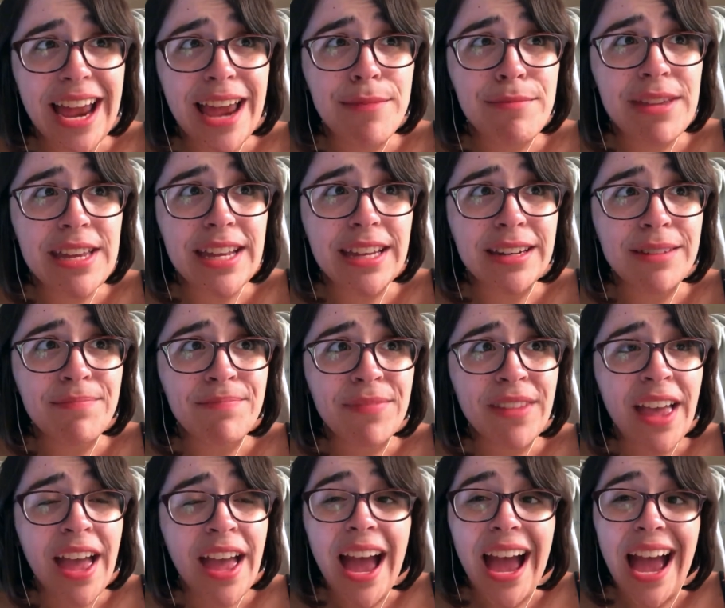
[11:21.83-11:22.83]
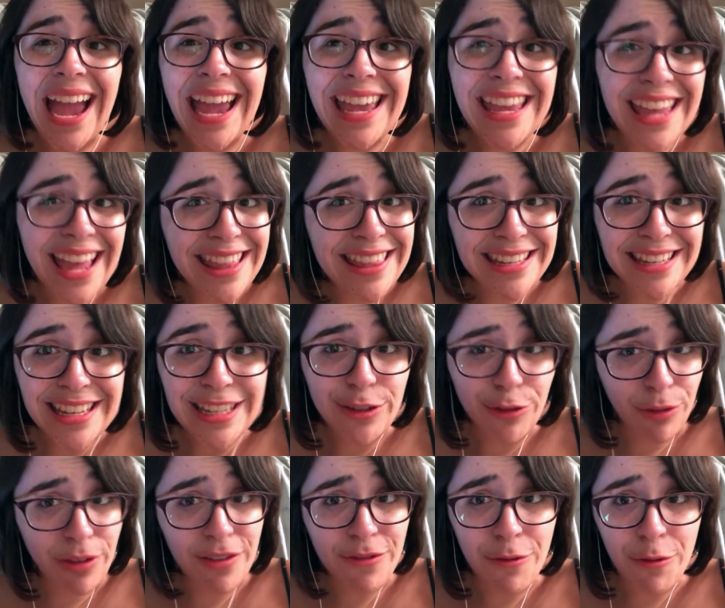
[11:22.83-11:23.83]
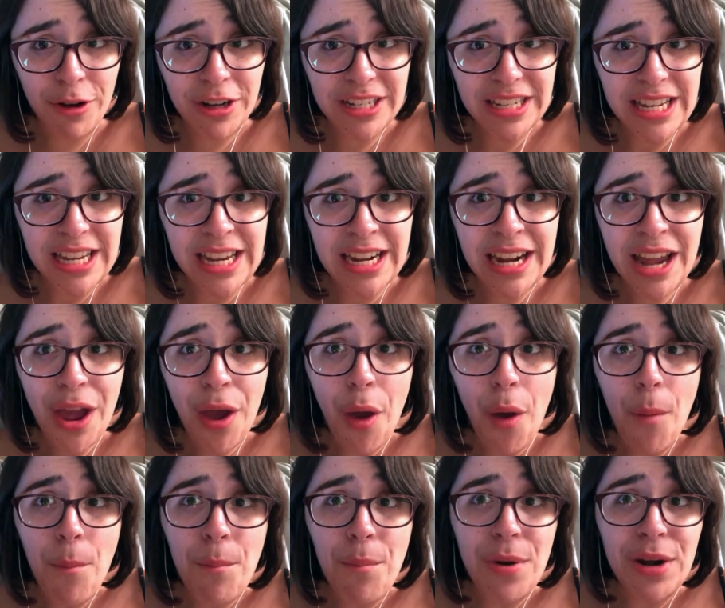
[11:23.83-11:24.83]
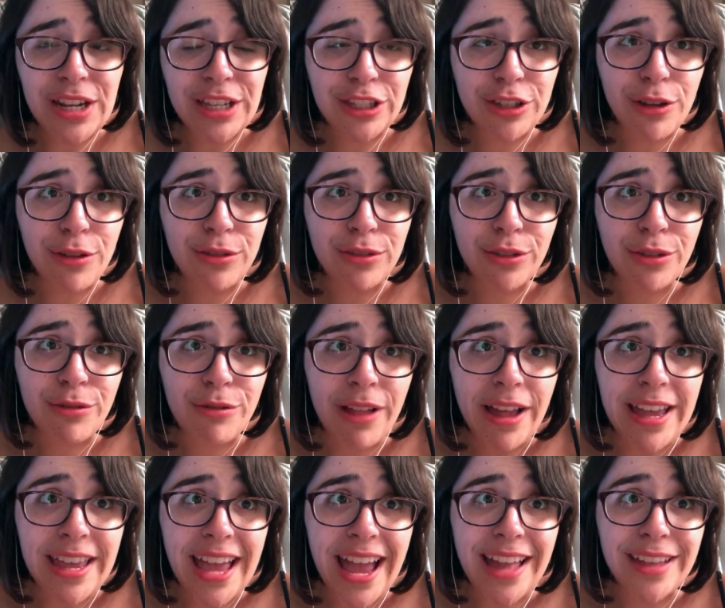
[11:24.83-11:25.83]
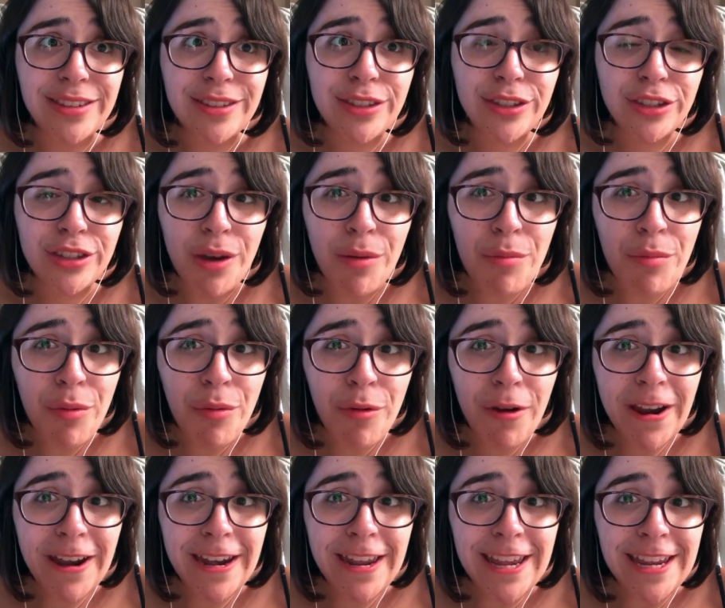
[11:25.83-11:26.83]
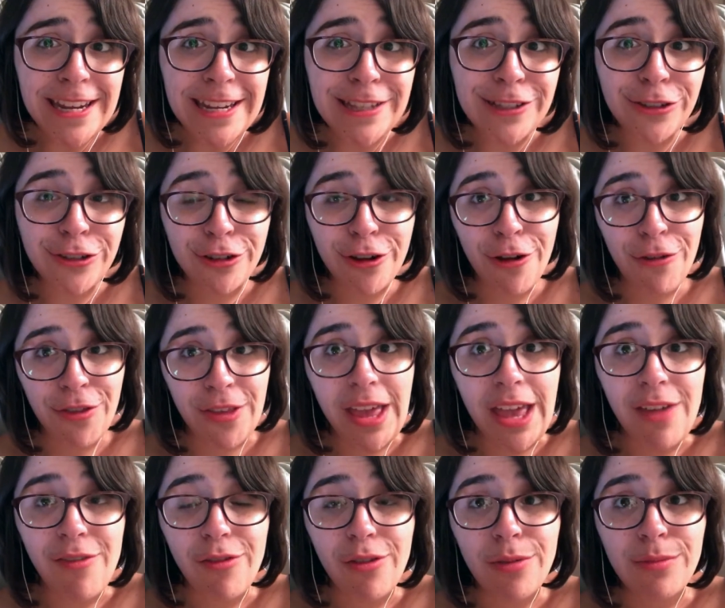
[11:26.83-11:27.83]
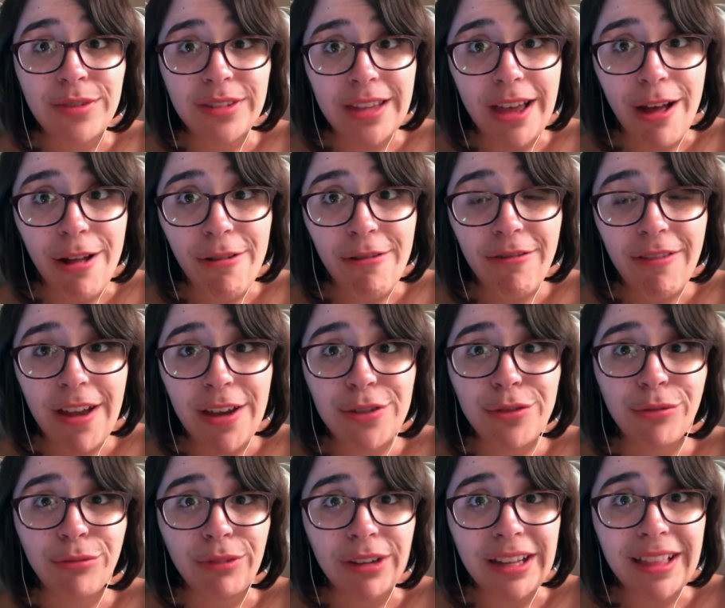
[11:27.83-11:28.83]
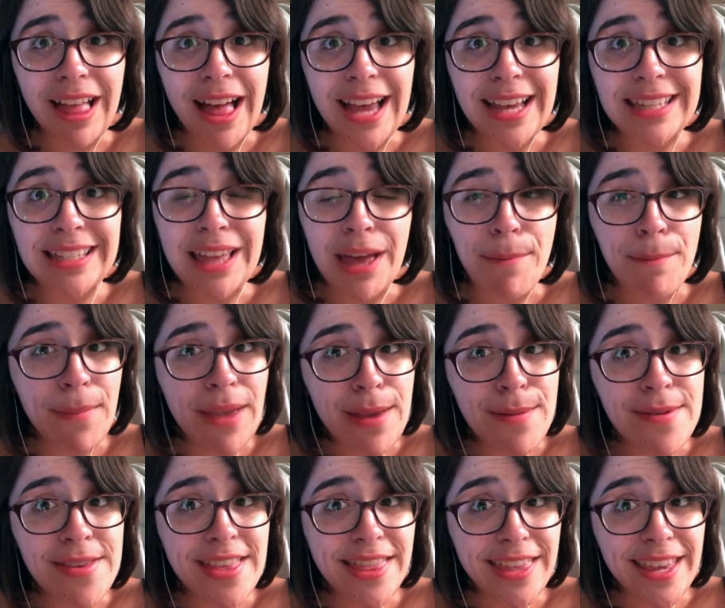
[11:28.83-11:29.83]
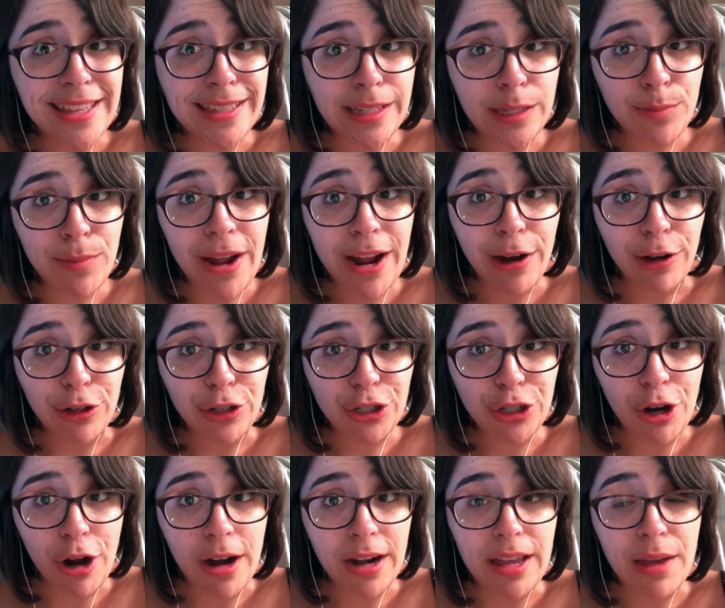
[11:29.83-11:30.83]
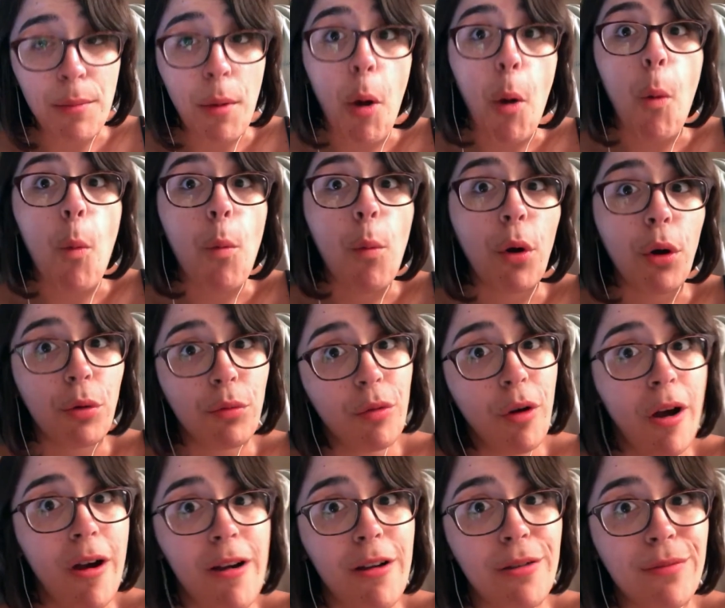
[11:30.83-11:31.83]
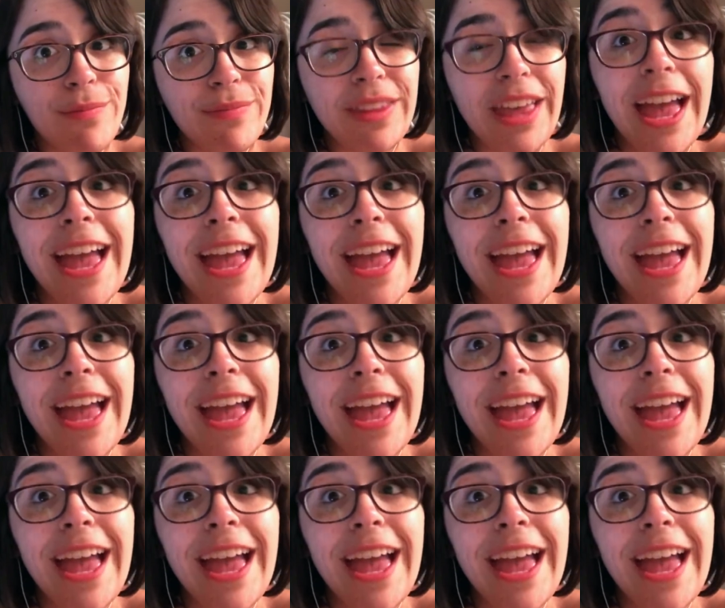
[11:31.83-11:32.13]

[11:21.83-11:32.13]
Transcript: I mean, I get that he's only 14, but it's also like, at some point he needs to start thinking for himself and to realize that maybe the things his parents taught him were wrong.